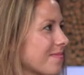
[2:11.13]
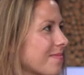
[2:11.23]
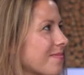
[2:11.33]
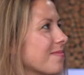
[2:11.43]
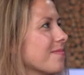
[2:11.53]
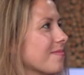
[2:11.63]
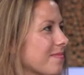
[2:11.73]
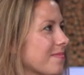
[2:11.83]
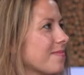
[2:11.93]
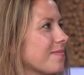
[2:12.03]

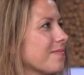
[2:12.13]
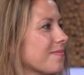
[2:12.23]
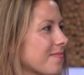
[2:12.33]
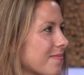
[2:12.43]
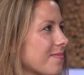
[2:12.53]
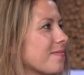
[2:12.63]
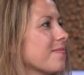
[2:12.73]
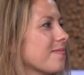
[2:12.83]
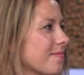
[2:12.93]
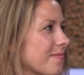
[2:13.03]

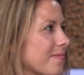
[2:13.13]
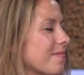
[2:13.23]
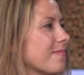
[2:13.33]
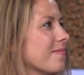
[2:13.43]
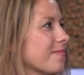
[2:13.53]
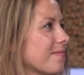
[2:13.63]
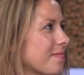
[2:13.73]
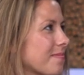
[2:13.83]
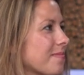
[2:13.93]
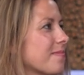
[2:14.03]

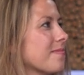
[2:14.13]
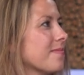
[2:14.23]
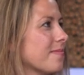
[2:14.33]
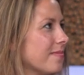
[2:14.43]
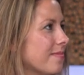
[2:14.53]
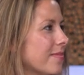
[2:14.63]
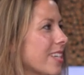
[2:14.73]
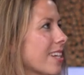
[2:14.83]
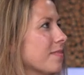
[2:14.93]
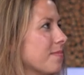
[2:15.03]

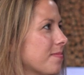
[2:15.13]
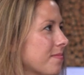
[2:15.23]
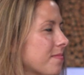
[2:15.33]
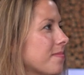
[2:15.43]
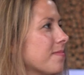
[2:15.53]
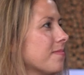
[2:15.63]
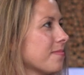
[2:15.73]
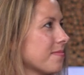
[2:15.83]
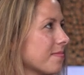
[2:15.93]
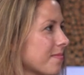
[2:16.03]

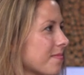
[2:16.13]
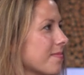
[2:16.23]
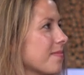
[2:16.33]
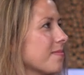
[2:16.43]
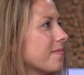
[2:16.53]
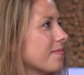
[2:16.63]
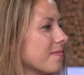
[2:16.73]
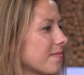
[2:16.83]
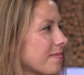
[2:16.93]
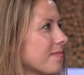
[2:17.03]

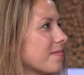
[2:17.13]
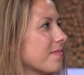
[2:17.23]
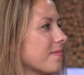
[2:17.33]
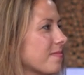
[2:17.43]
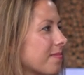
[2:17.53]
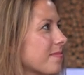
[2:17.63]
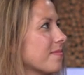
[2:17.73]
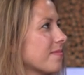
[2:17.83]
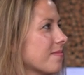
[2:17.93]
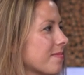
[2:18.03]

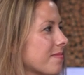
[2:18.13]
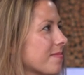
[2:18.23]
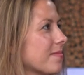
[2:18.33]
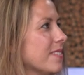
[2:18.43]
The person shown says nothing.